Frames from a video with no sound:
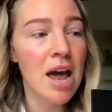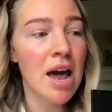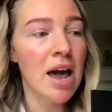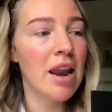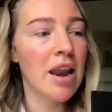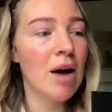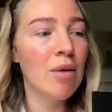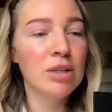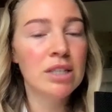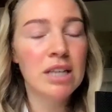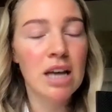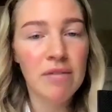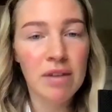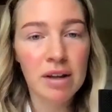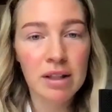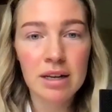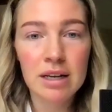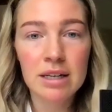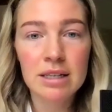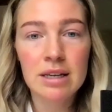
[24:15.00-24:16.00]
And I was
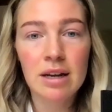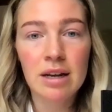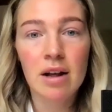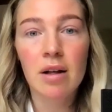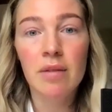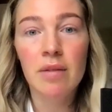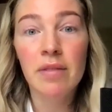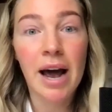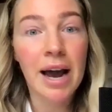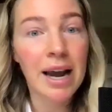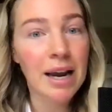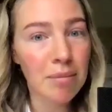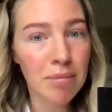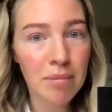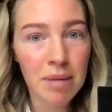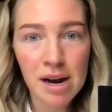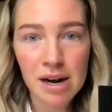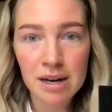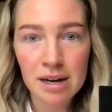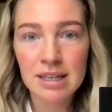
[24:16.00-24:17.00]
having these uh,
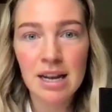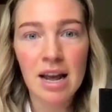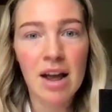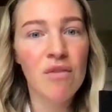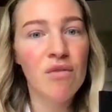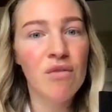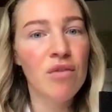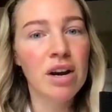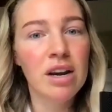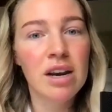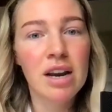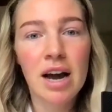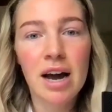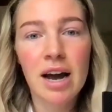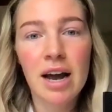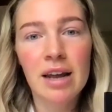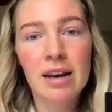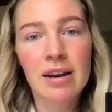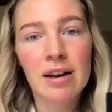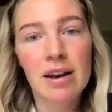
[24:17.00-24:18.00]
nightmares every
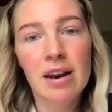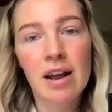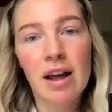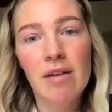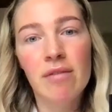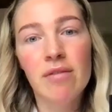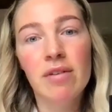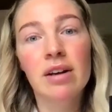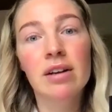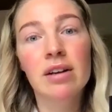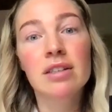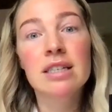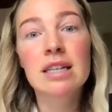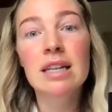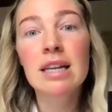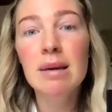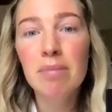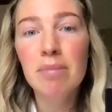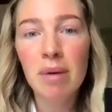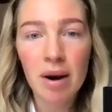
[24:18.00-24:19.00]
night, and having
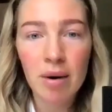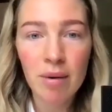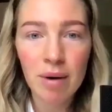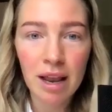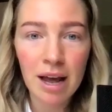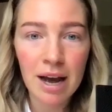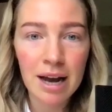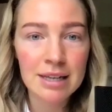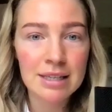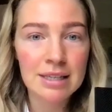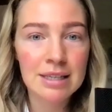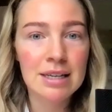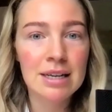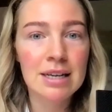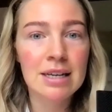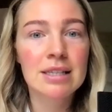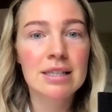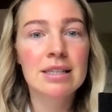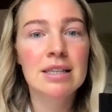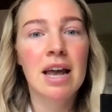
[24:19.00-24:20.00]
sleep
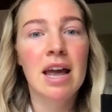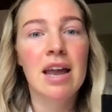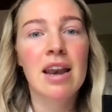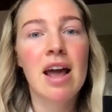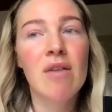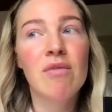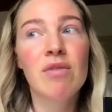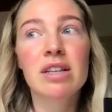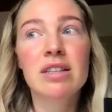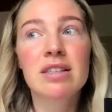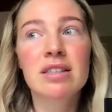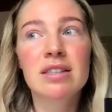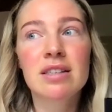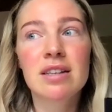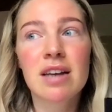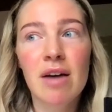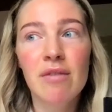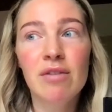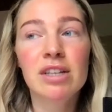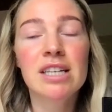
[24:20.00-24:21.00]
paralysis. And every
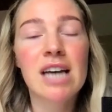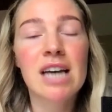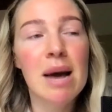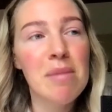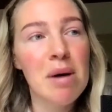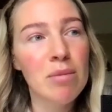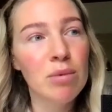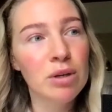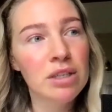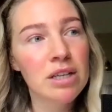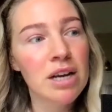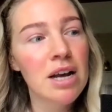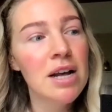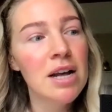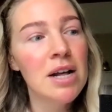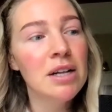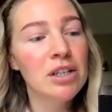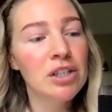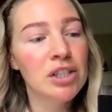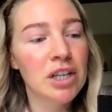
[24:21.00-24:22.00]
every time I would
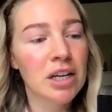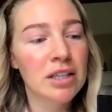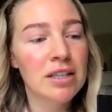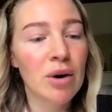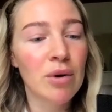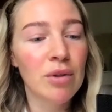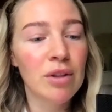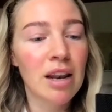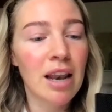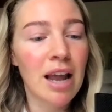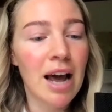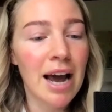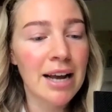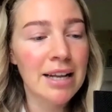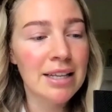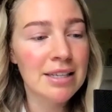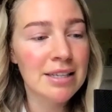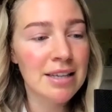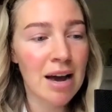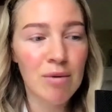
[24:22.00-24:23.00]
shut down the
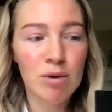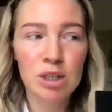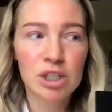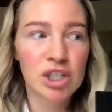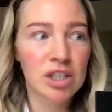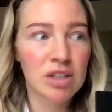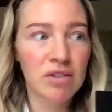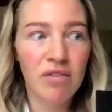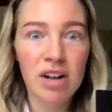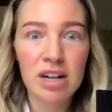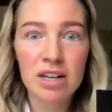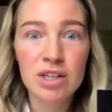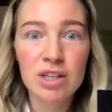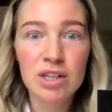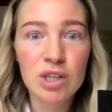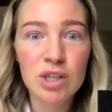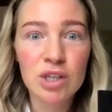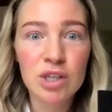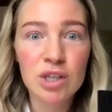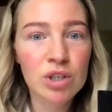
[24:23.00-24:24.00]
lights, I would just feel
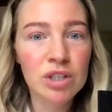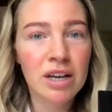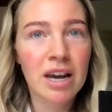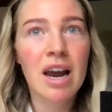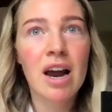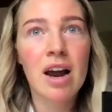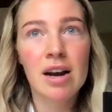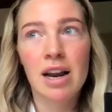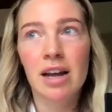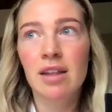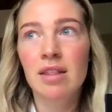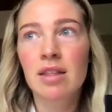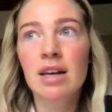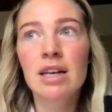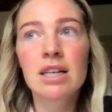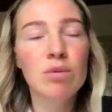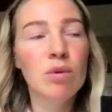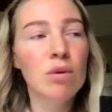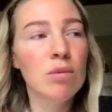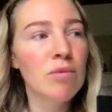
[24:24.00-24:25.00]
so scared, like
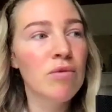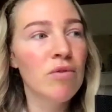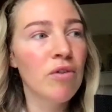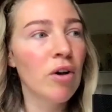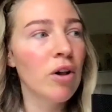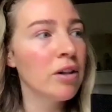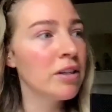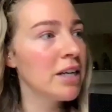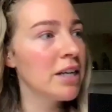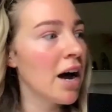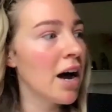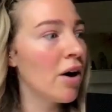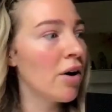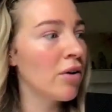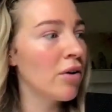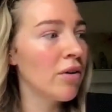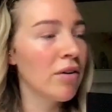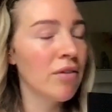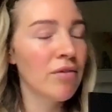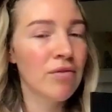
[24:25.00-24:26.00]
things would fall
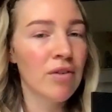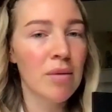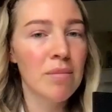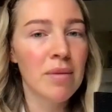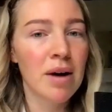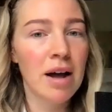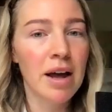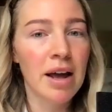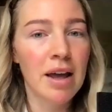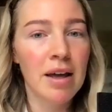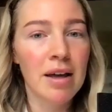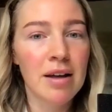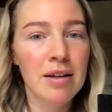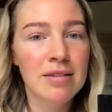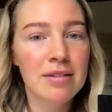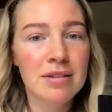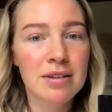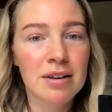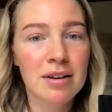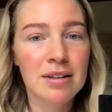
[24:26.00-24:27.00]
down from my
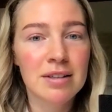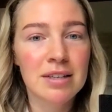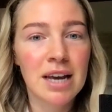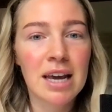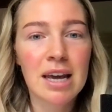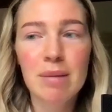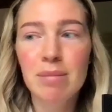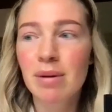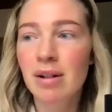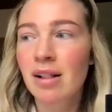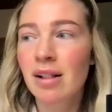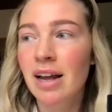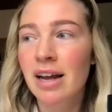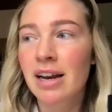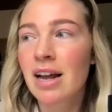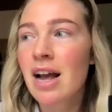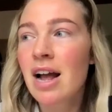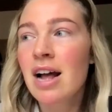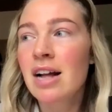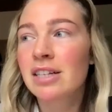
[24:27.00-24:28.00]
uh, table,
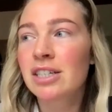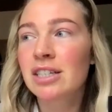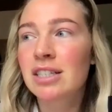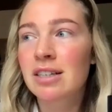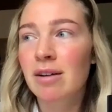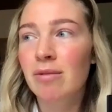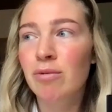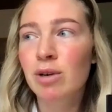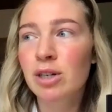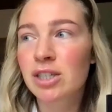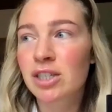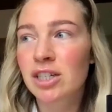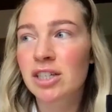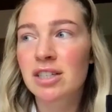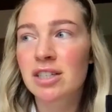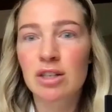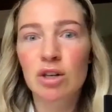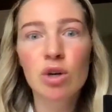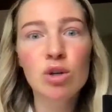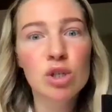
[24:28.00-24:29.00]
and just it was
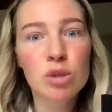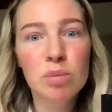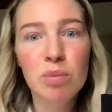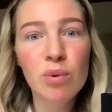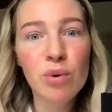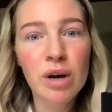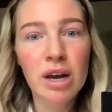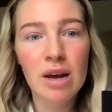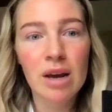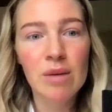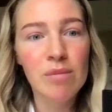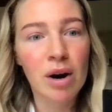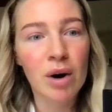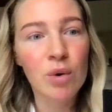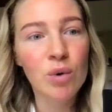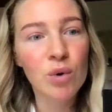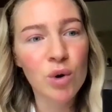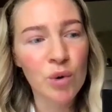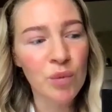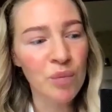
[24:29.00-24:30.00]
just so spooky in my
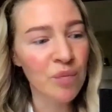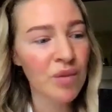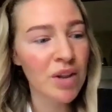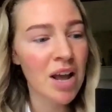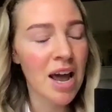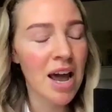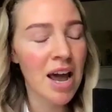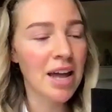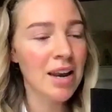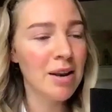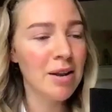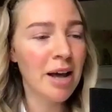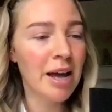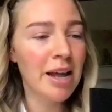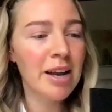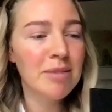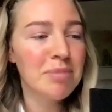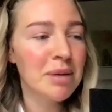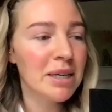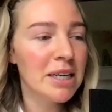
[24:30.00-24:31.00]
room. And
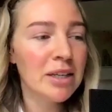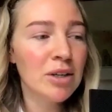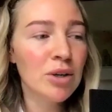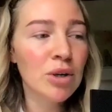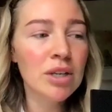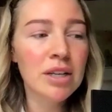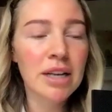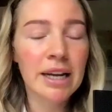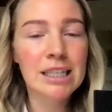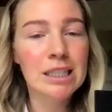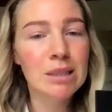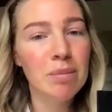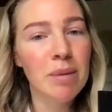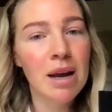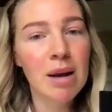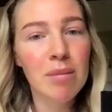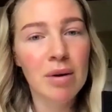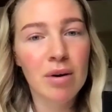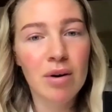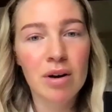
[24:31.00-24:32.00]
I, but I couldn't
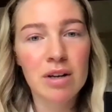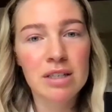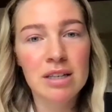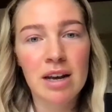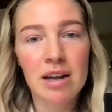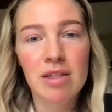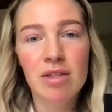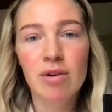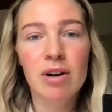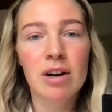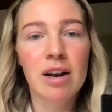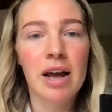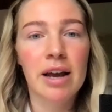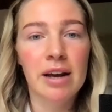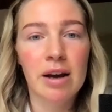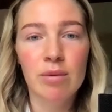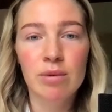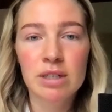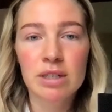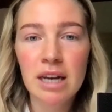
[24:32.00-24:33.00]
explain, because I thought
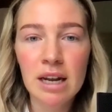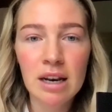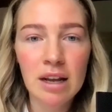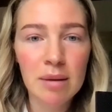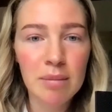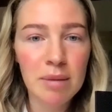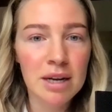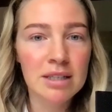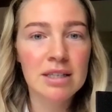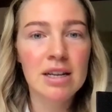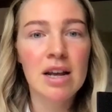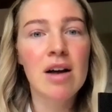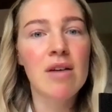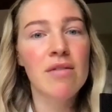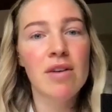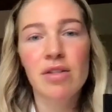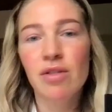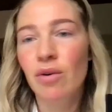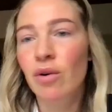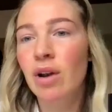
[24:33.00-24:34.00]
like I was healing myself.
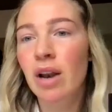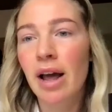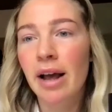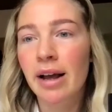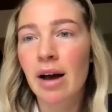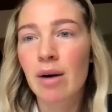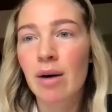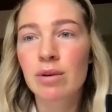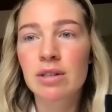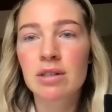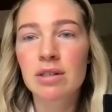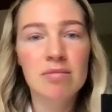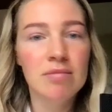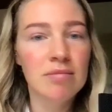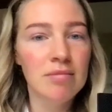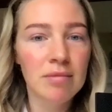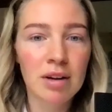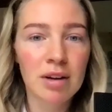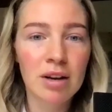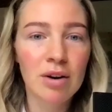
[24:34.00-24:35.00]
I thought like I was
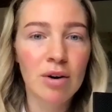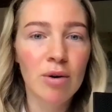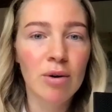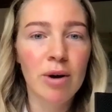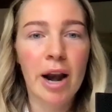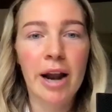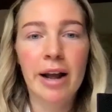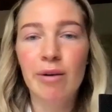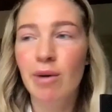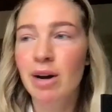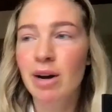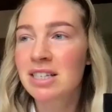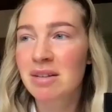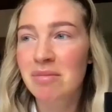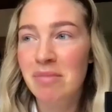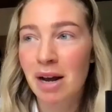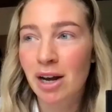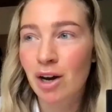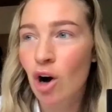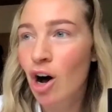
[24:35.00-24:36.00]
you know, like raising
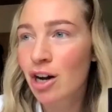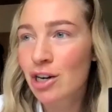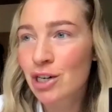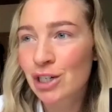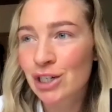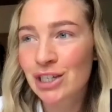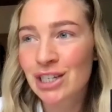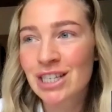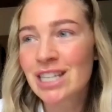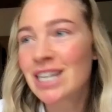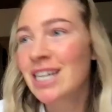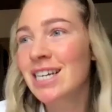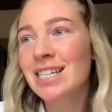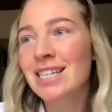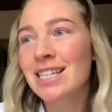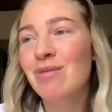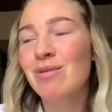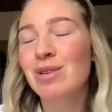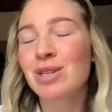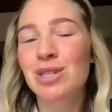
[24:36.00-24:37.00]
my
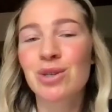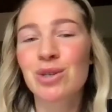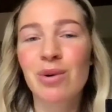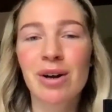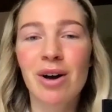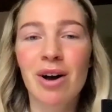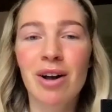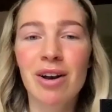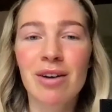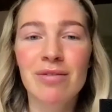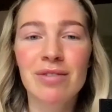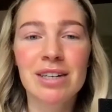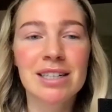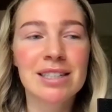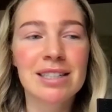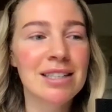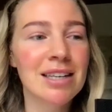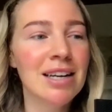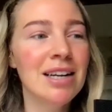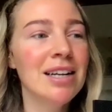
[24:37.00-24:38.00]
consciousness. I was doing all of
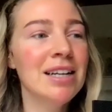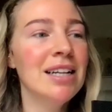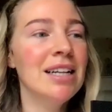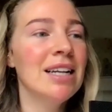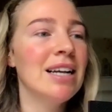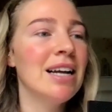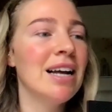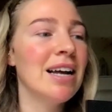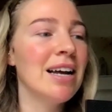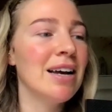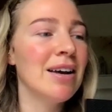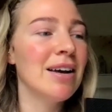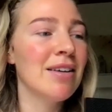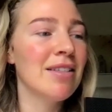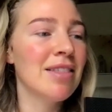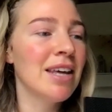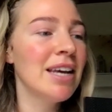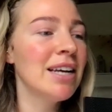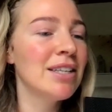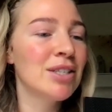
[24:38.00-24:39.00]
these uh,
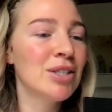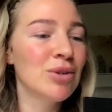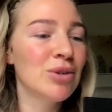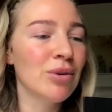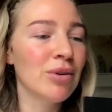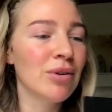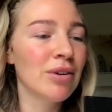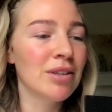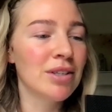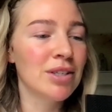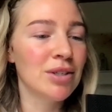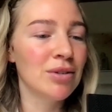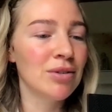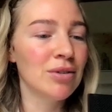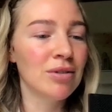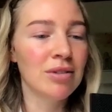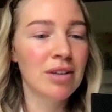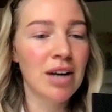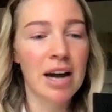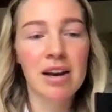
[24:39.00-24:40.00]
things to
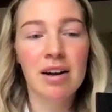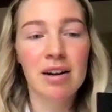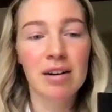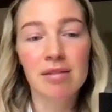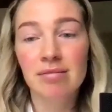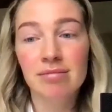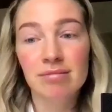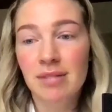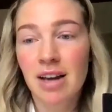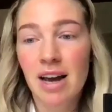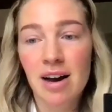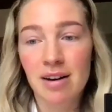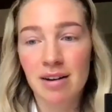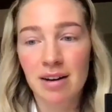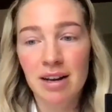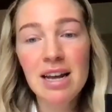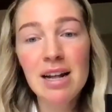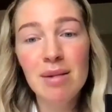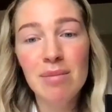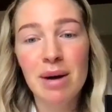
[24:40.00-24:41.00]
to kind of, yeah,
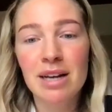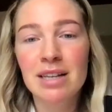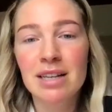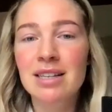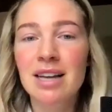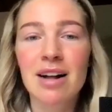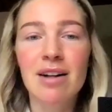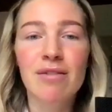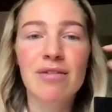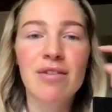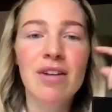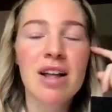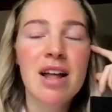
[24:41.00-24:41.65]
heal myself.